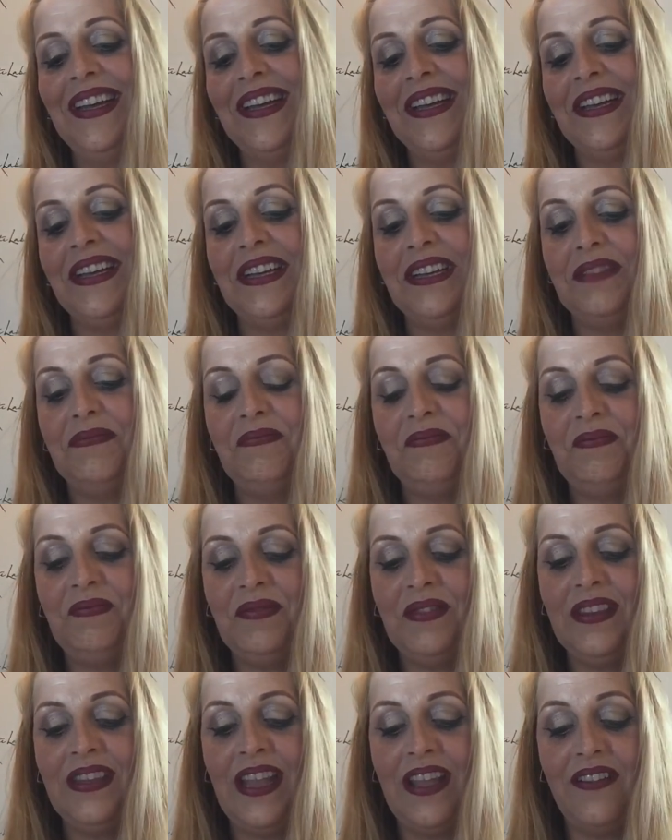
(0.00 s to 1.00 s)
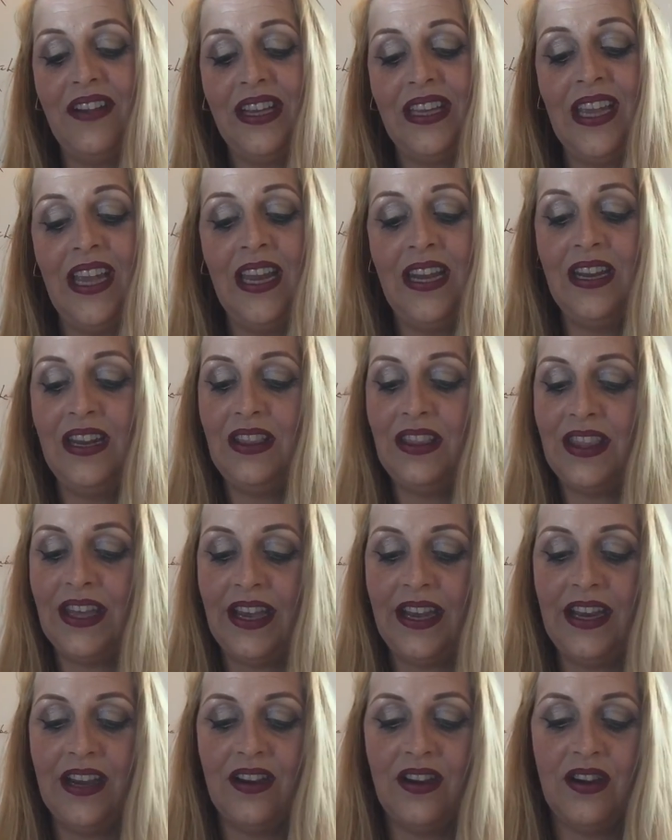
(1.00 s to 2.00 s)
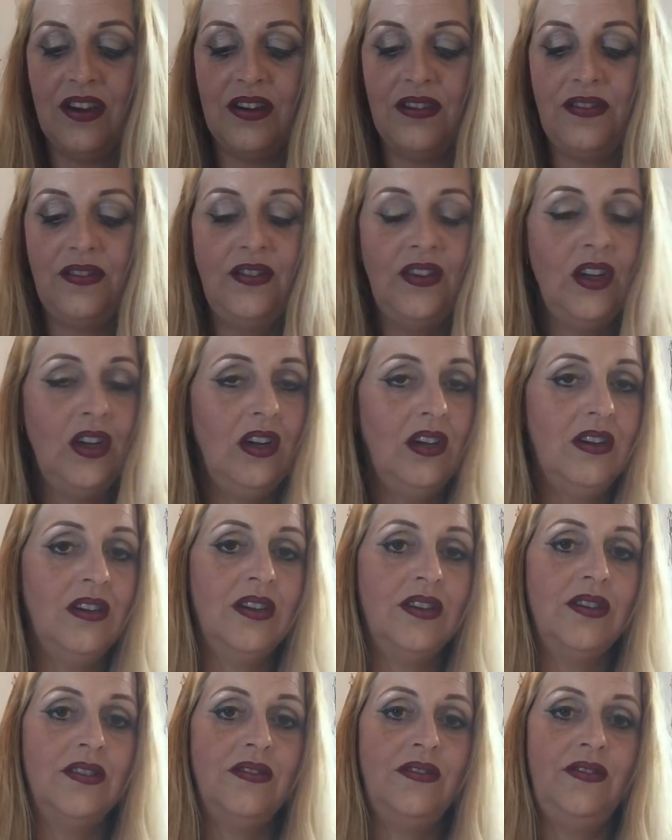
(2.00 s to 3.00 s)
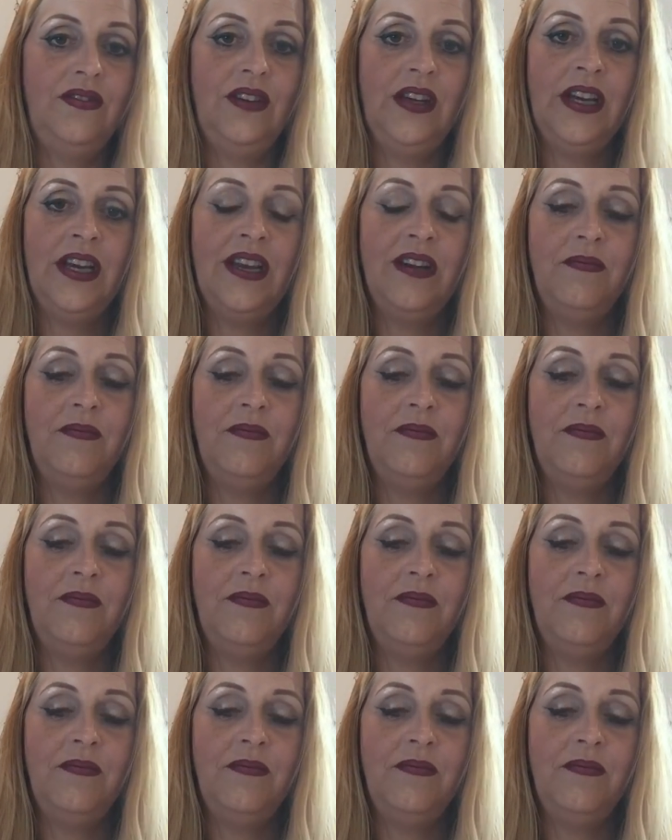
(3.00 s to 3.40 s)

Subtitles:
Now, again, they are full of